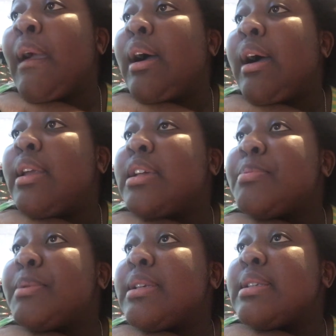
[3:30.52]
Our next
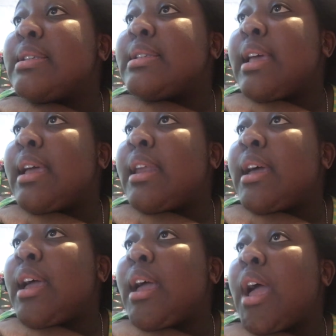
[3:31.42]
person said
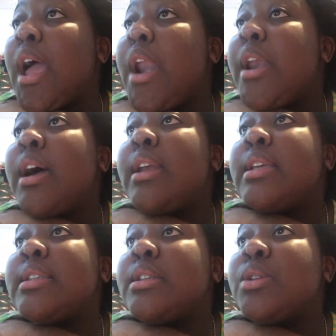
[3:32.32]
not
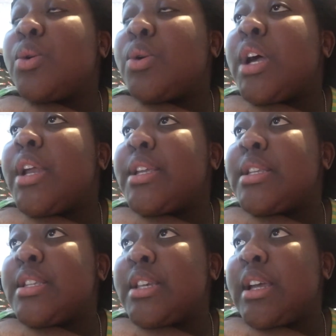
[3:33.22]

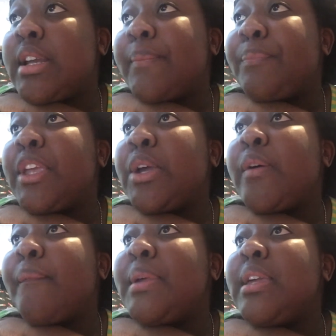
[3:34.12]
necessarily. It
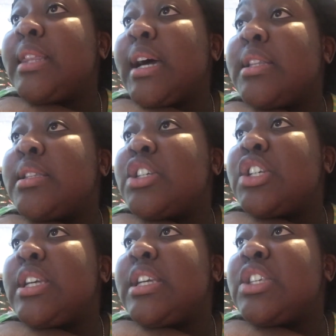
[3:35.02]
could be that
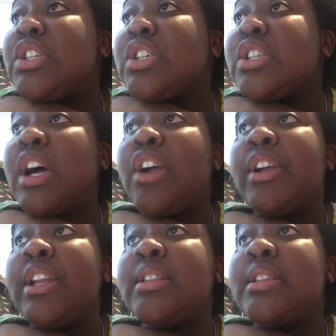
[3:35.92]
she is just not
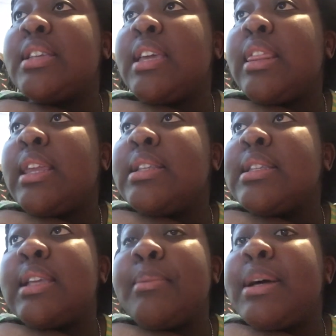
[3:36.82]
ready to take that
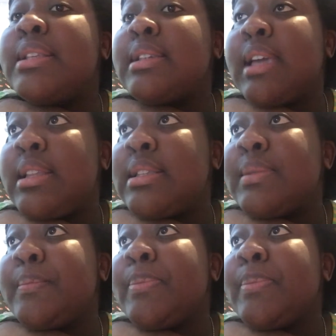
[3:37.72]
step as yet.